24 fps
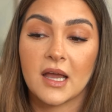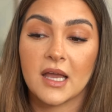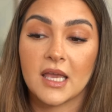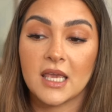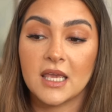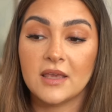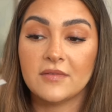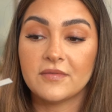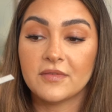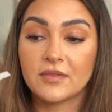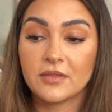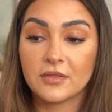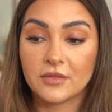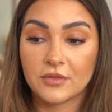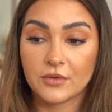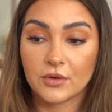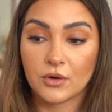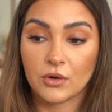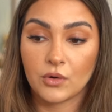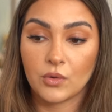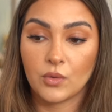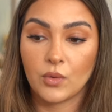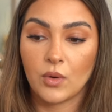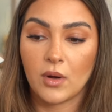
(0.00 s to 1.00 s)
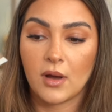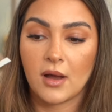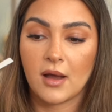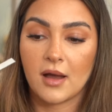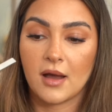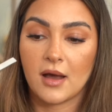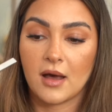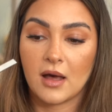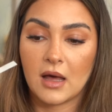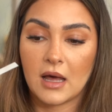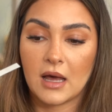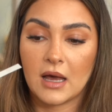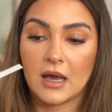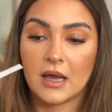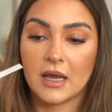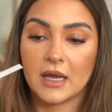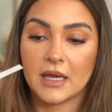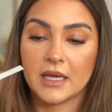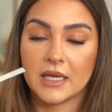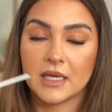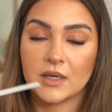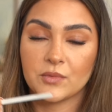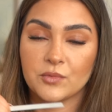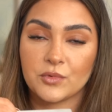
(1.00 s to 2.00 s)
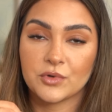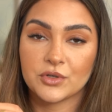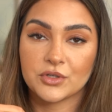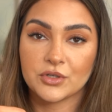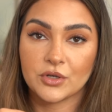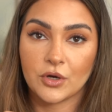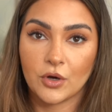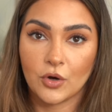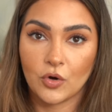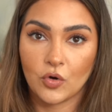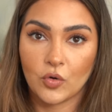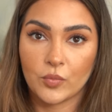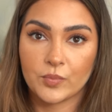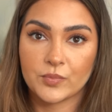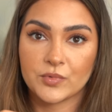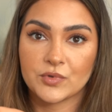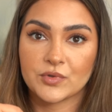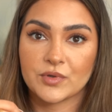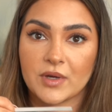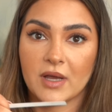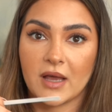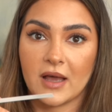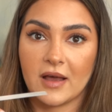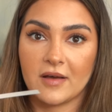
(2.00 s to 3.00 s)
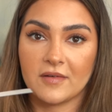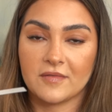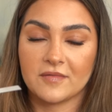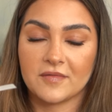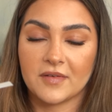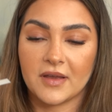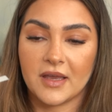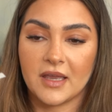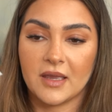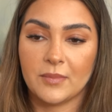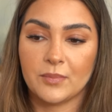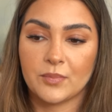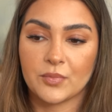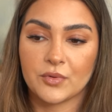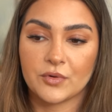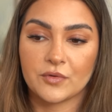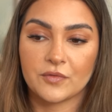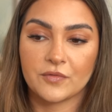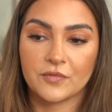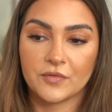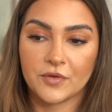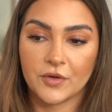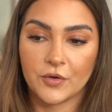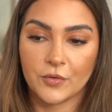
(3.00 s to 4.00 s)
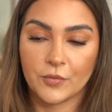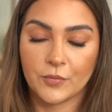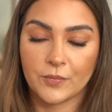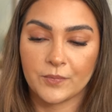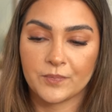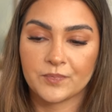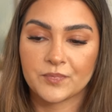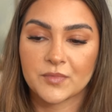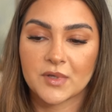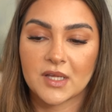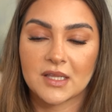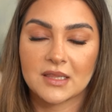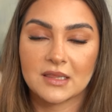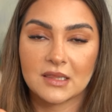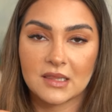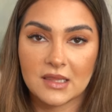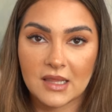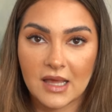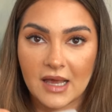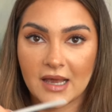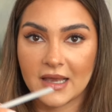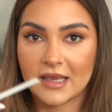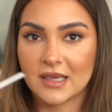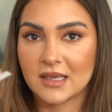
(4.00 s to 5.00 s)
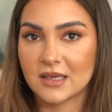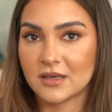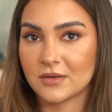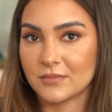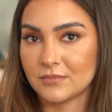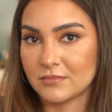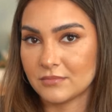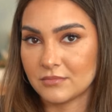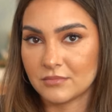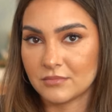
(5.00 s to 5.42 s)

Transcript: even though I would hope to have a perfume like